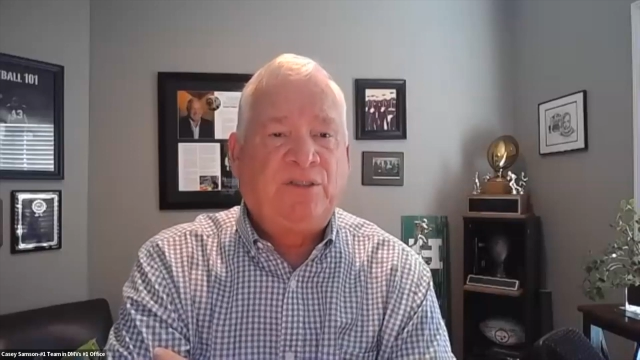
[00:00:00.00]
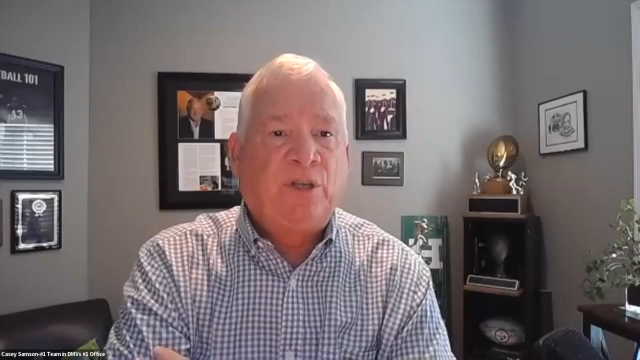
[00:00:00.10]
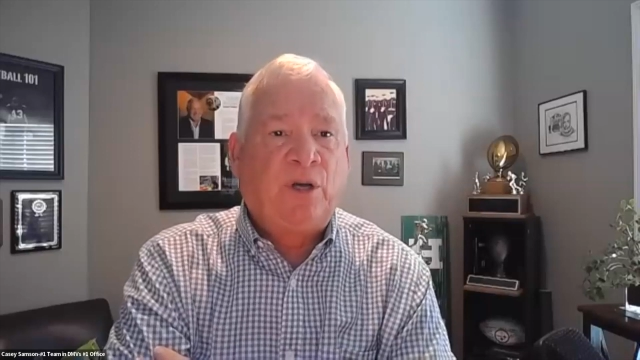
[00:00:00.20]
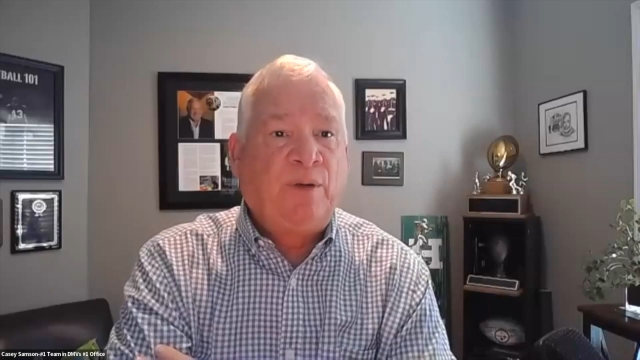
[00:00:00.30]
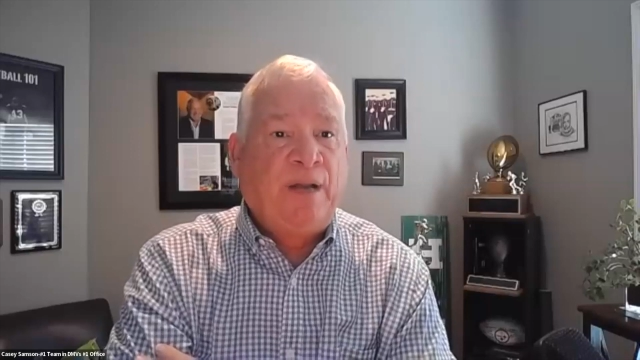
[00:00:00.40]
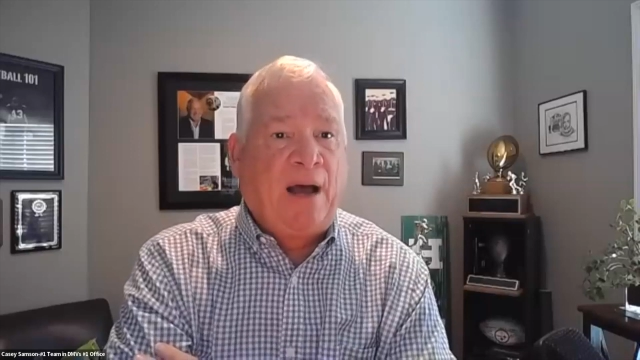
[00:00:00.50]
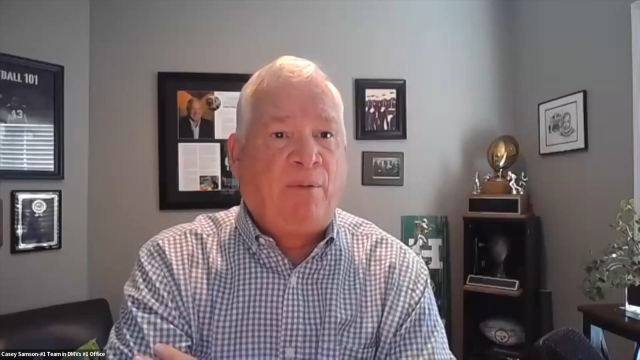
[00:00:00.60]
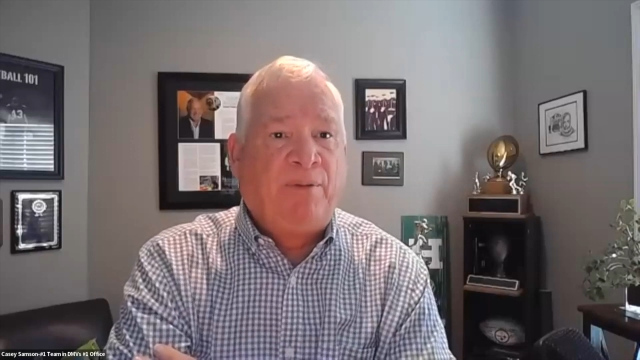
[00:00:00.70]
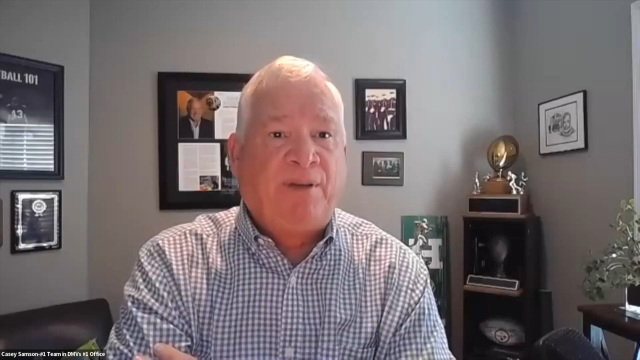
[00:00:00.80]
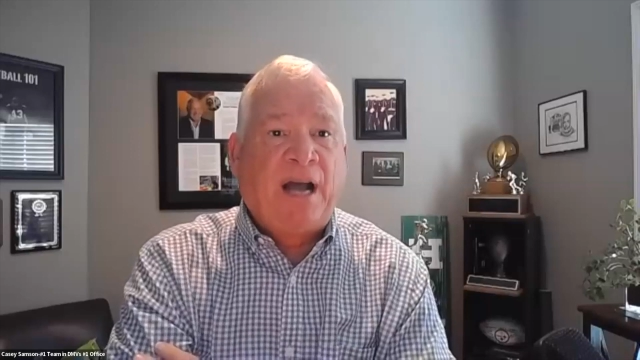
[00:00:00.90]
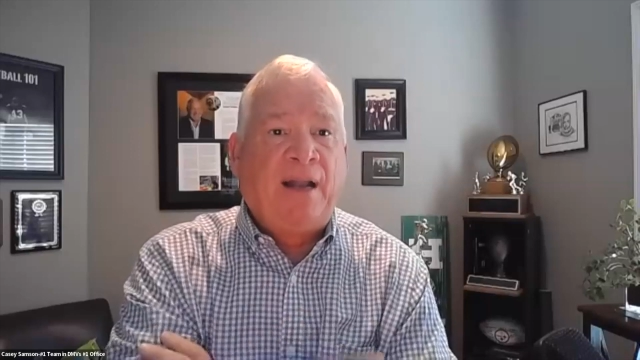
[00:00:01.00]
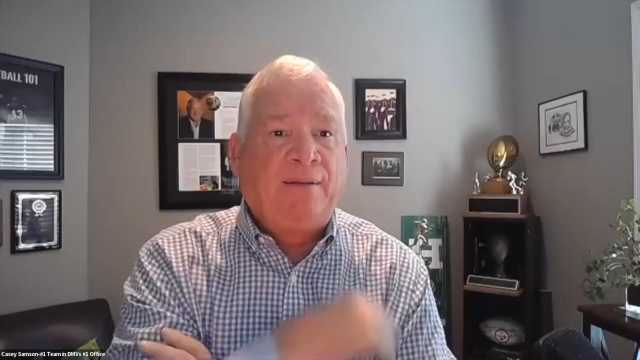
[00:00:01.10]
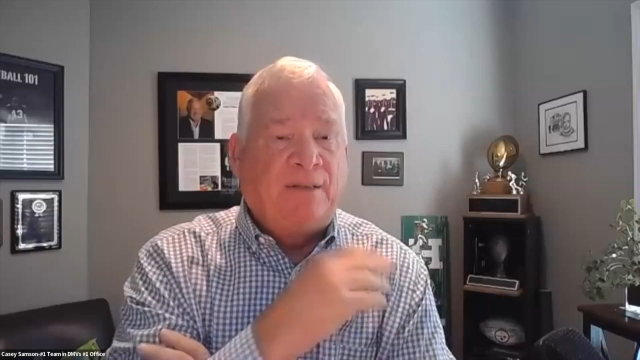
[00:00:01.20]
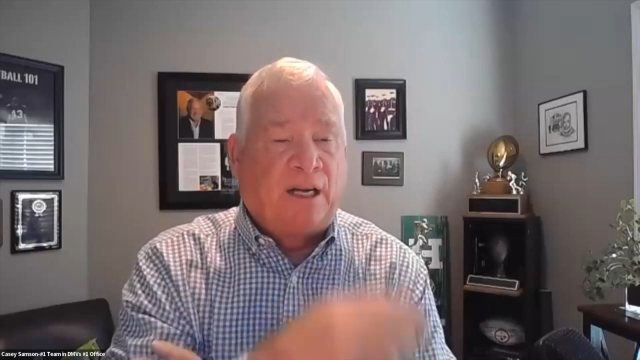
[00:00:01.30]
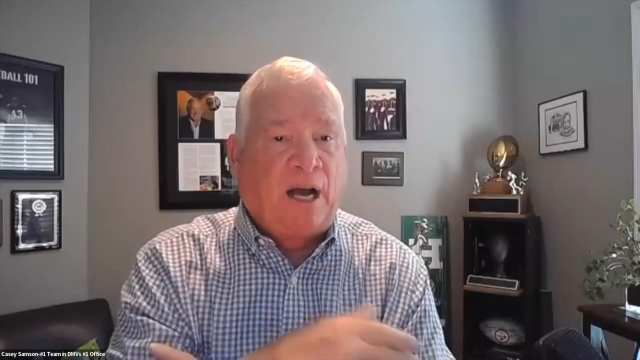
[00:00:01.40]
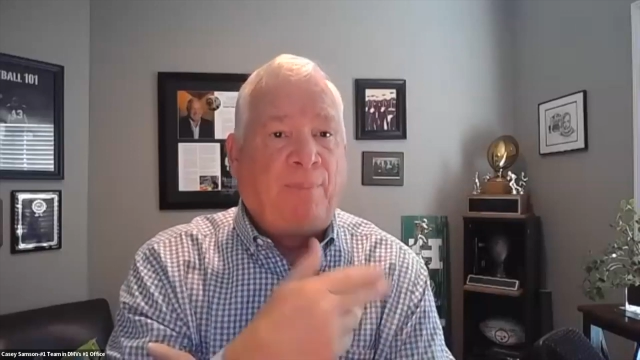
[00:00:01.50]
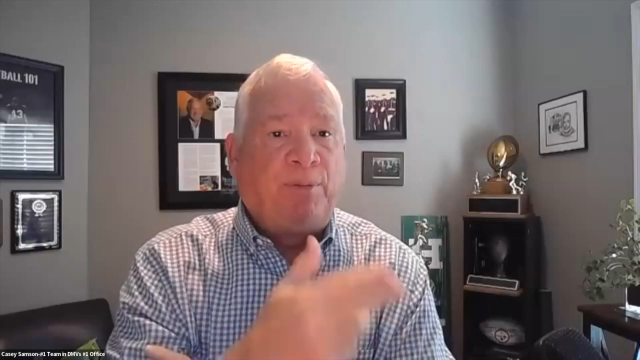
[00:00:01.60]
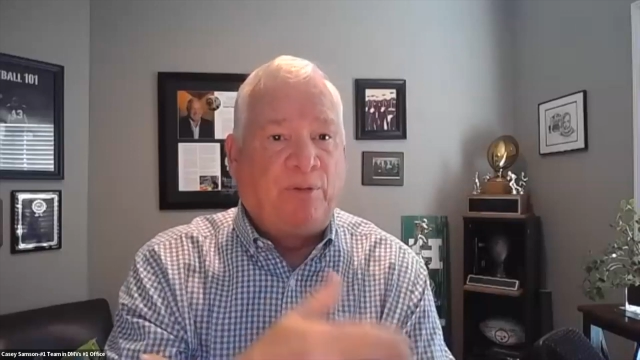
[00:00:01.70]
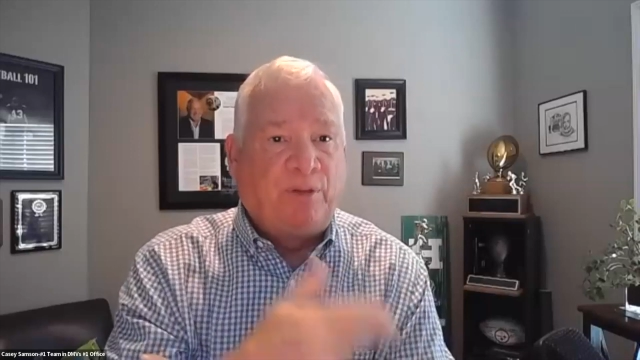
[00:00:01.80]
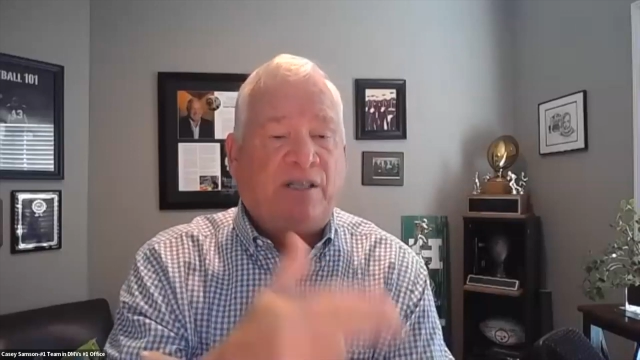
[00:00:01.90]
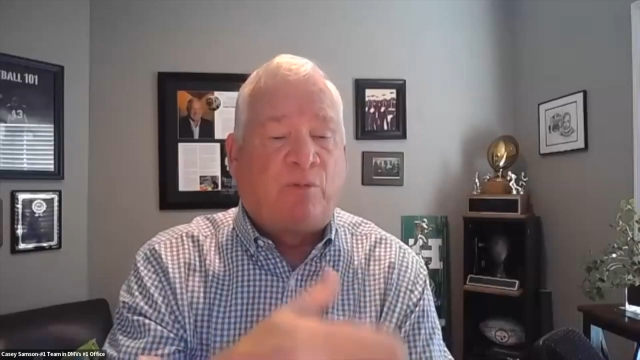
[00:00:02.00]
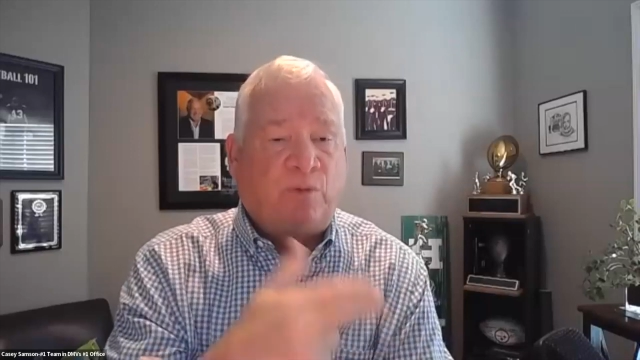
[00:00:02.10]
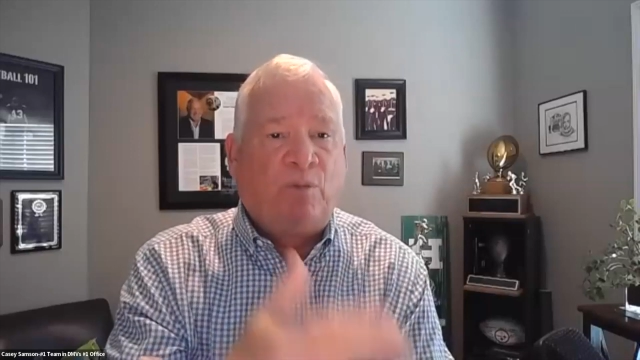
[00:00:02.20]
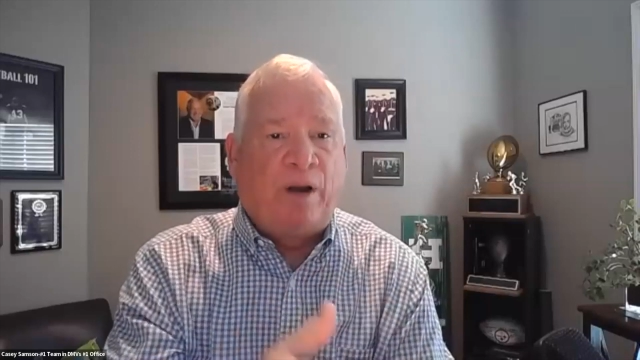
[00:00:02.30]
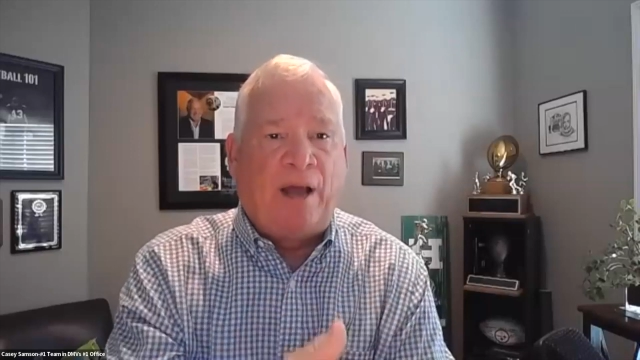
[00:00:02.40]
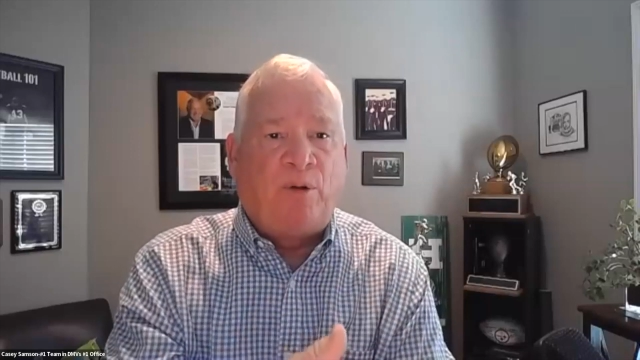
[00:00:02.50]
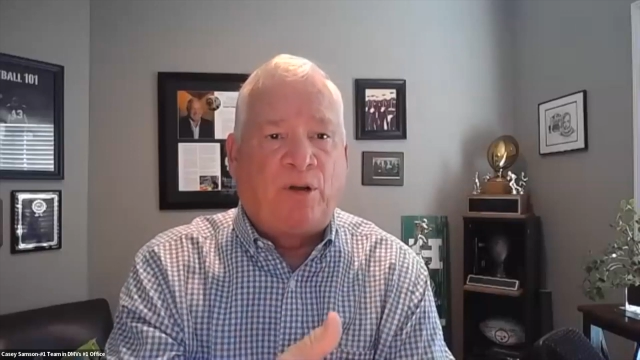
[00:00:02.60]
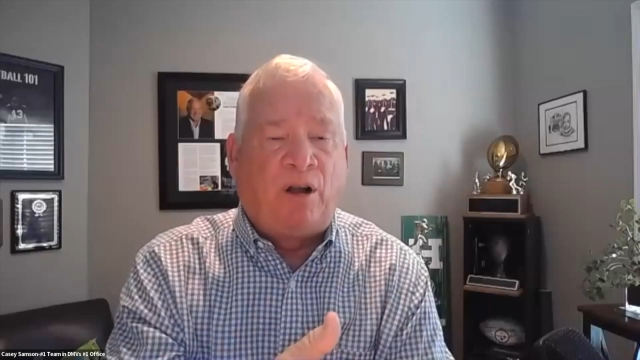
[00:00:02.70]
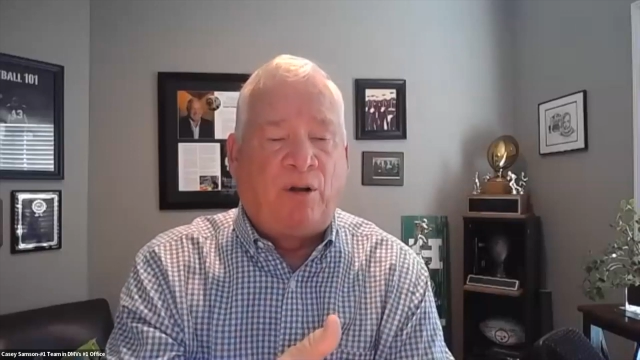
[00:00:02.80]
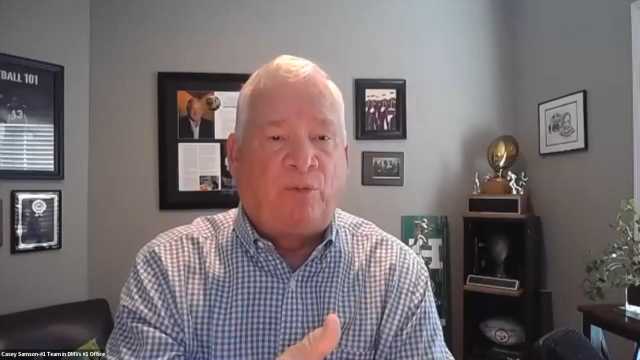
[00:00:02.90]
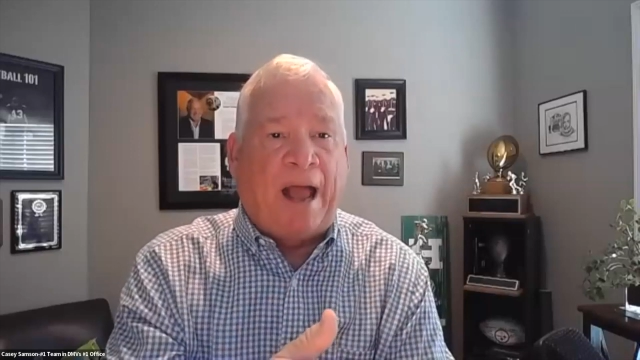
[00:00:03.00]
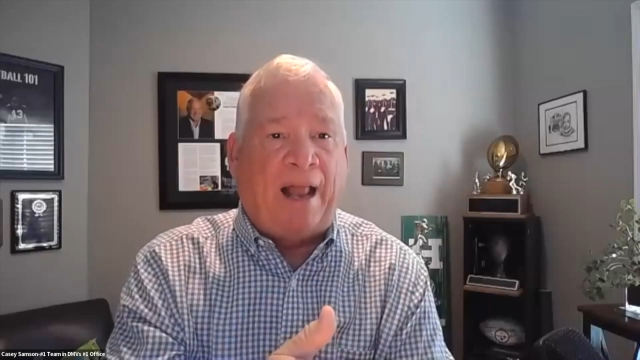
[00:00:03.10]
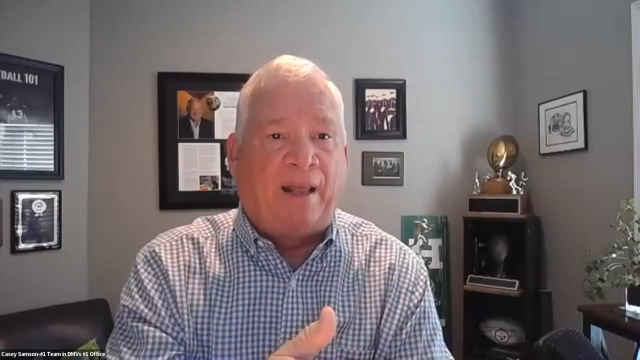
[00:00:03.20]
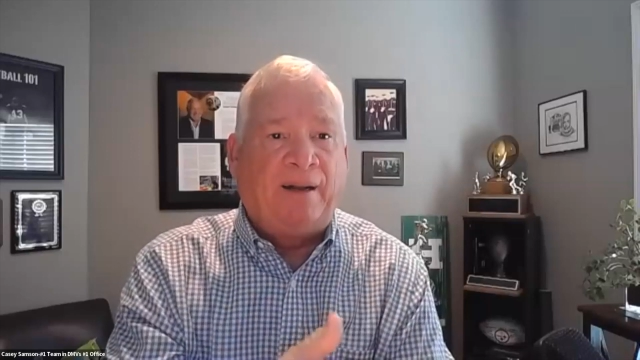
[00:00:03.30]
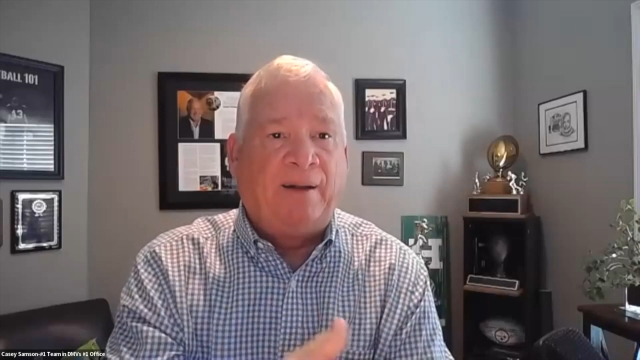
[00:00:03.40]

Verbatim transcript: So now we've got a couple. That's a, what I would call a rally.